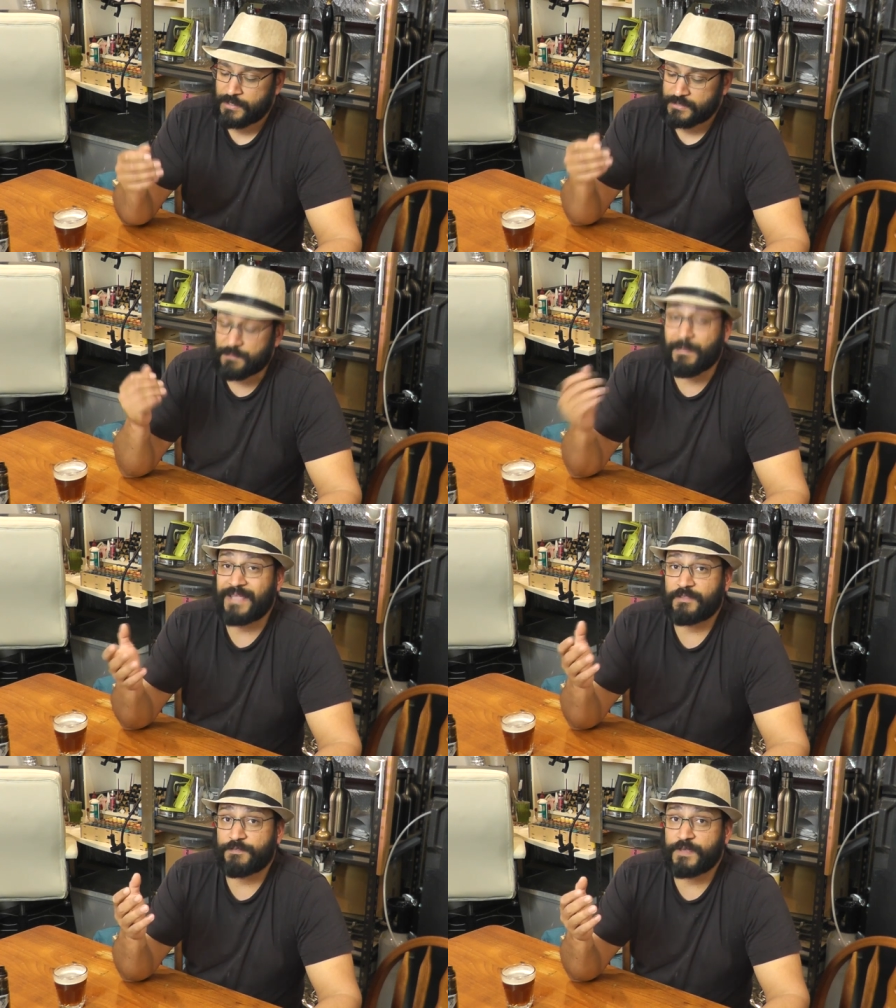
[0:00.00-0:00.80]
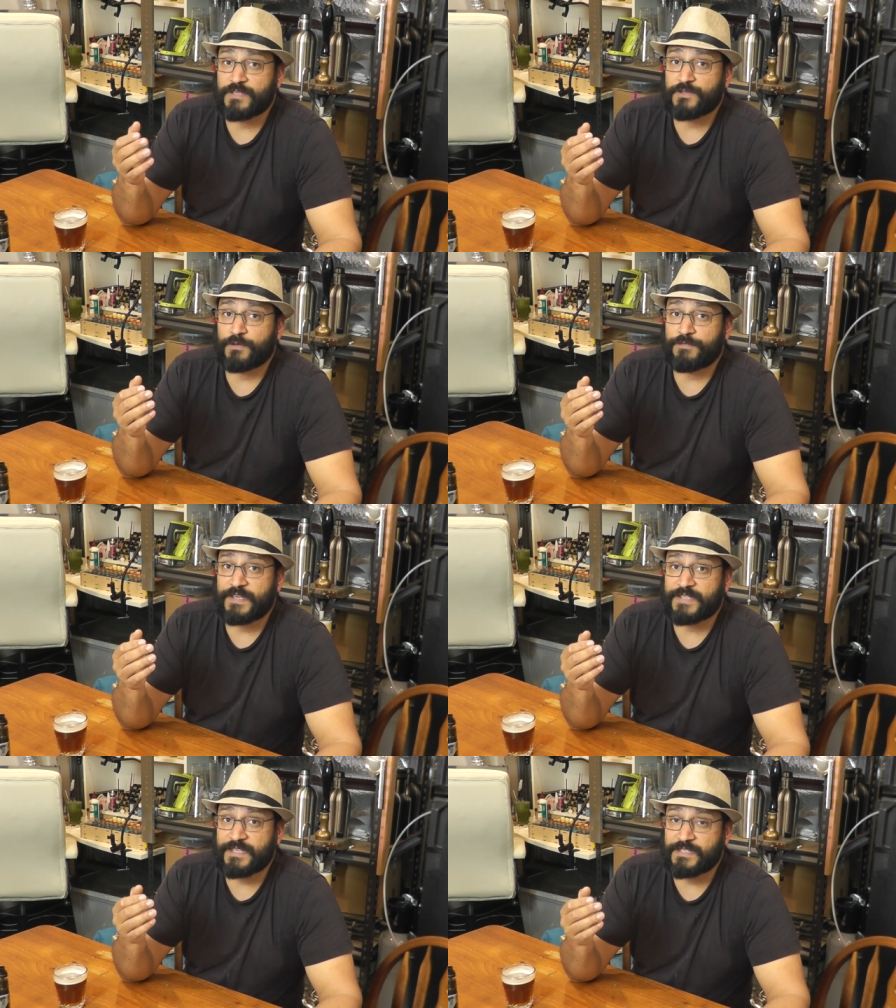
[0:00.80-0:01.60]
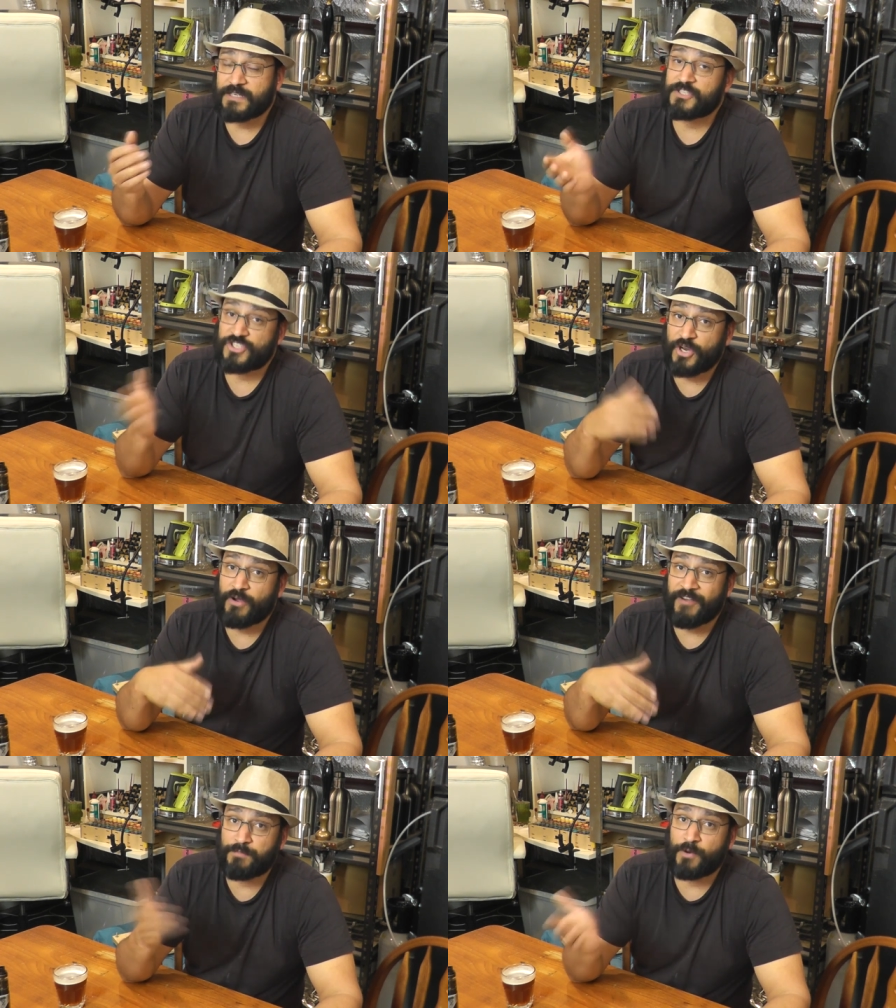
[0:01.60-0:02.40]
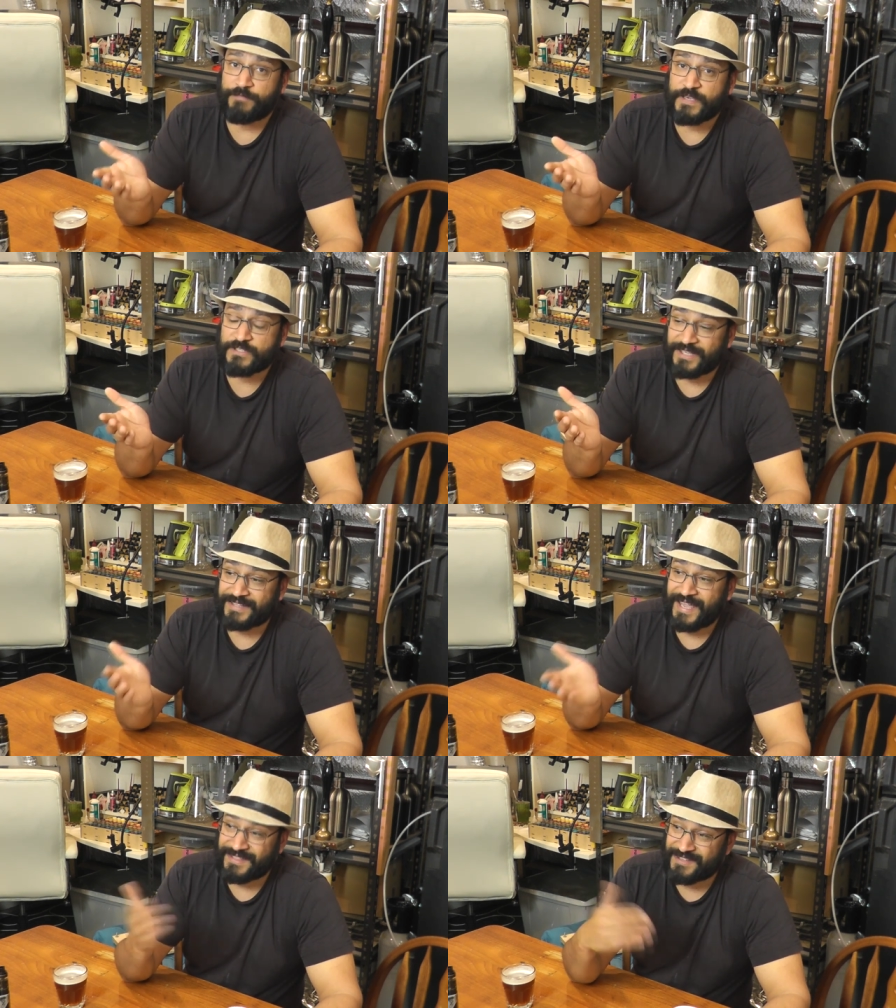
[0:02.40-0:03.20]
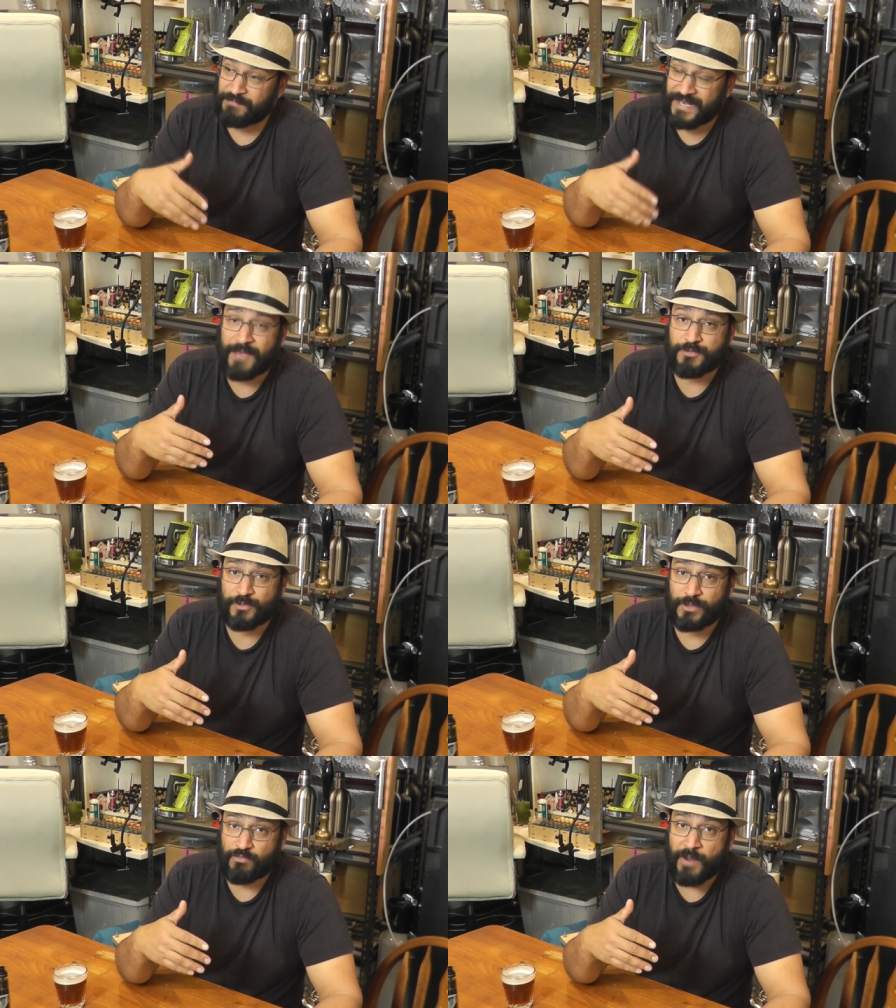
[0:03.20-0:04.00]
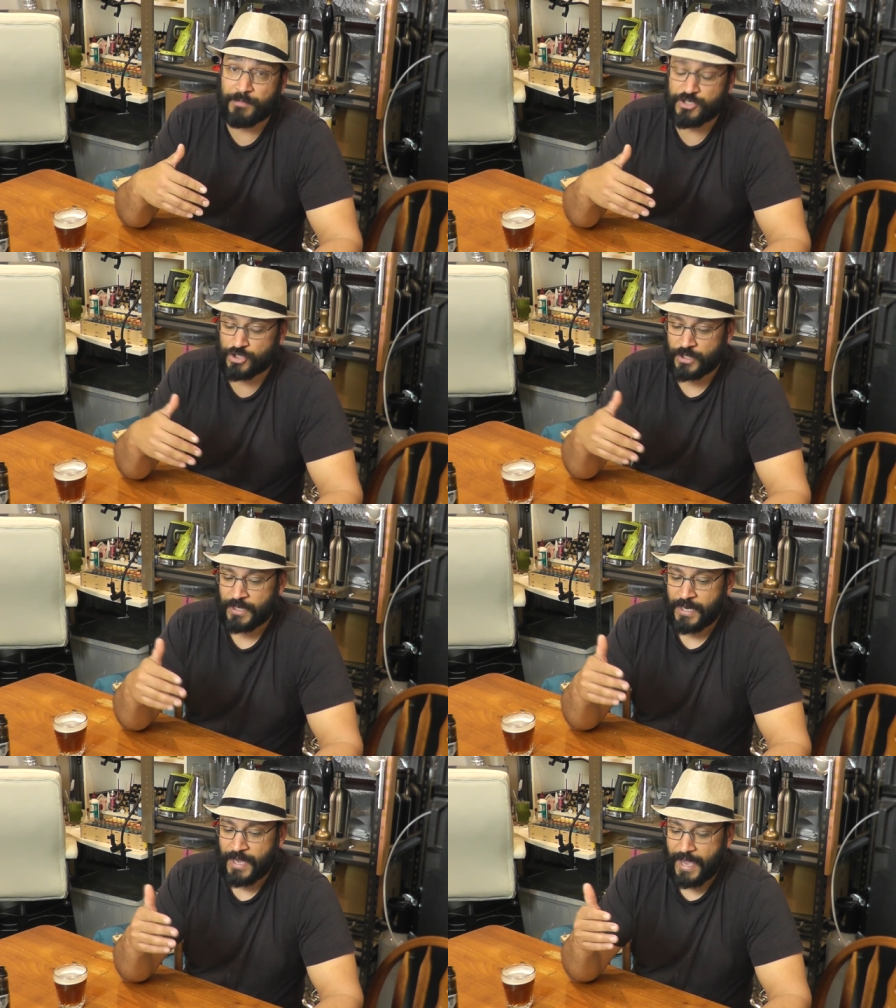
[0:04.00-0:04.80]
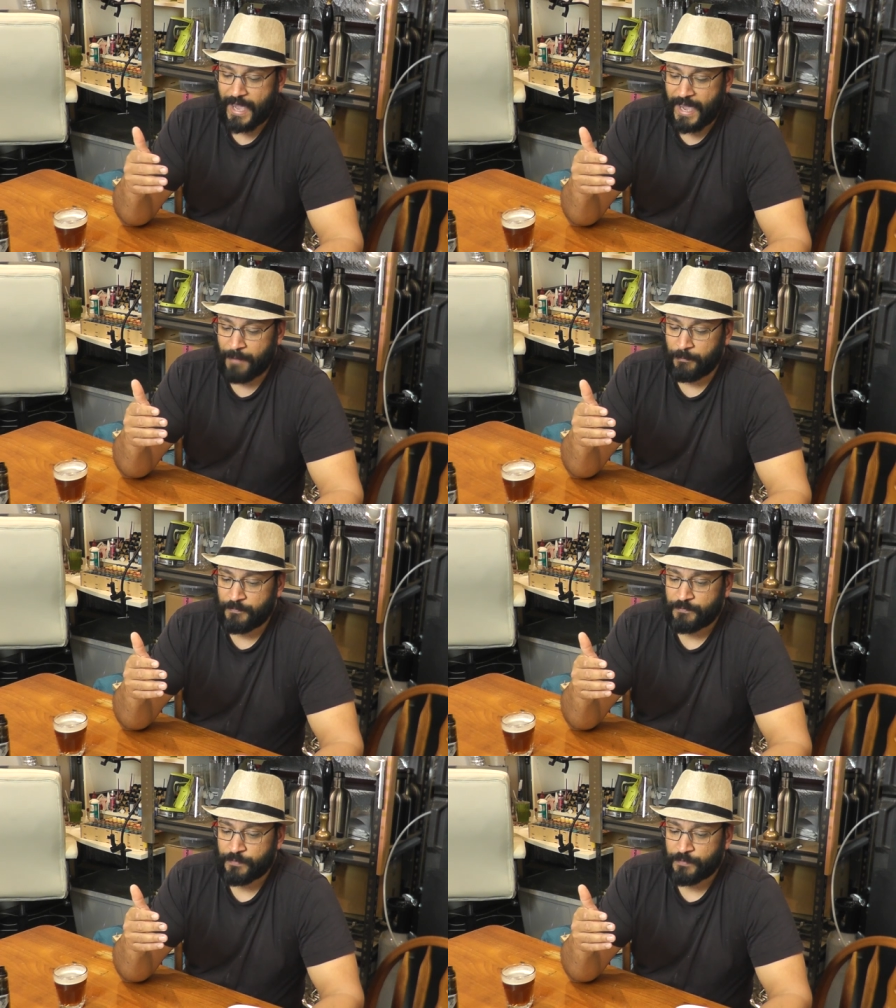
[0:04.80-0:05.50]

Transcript: to make the figures look fantastic. Because, you know, I've bought figures like that and they've been absolutely rubbish. Um,